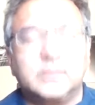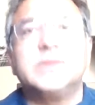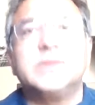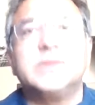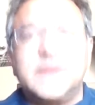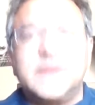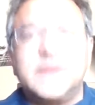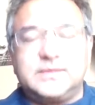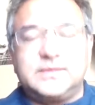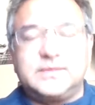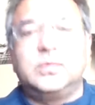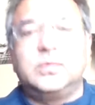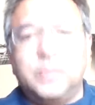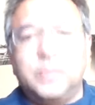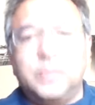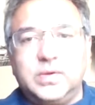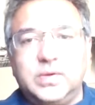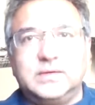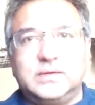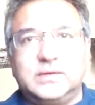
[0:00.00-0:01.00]
Well, that's the whole
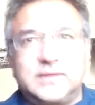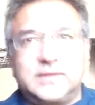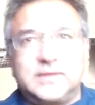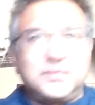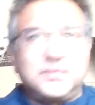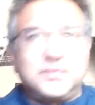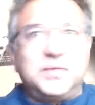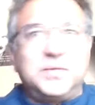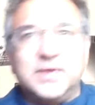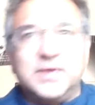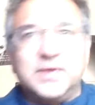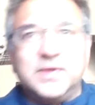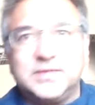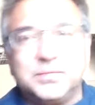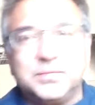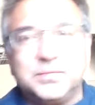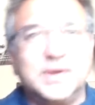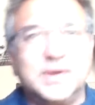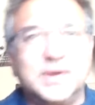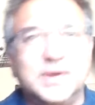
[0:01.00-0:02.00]
point. That's why we have
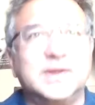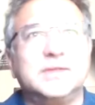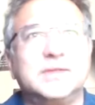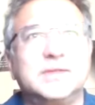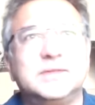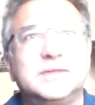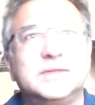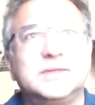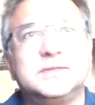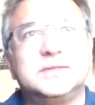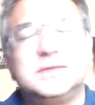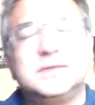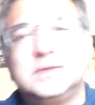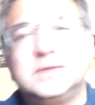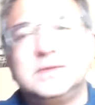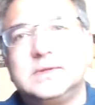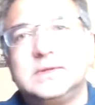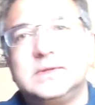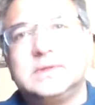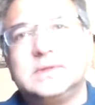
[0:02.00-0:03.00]
to break out this,
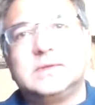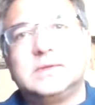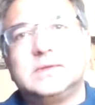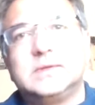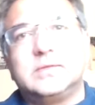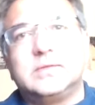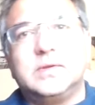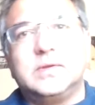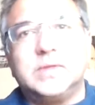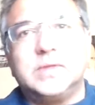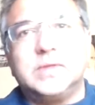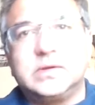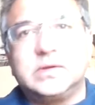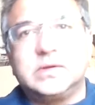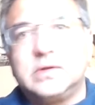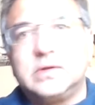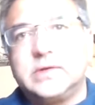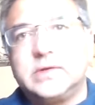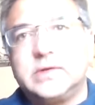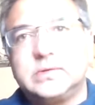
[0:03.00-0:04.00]
for him, an
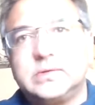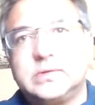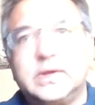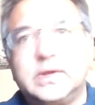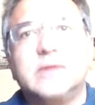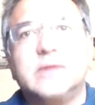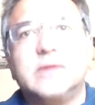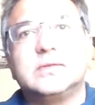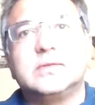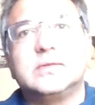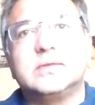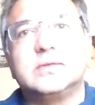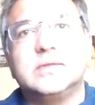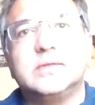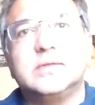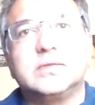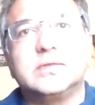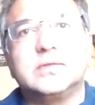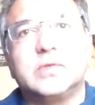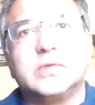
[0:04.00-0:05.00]
ontological analysis of
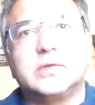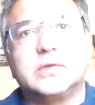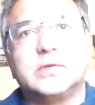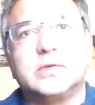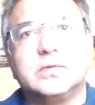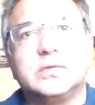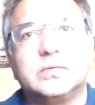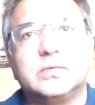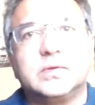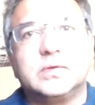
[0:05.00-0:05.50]
these structures.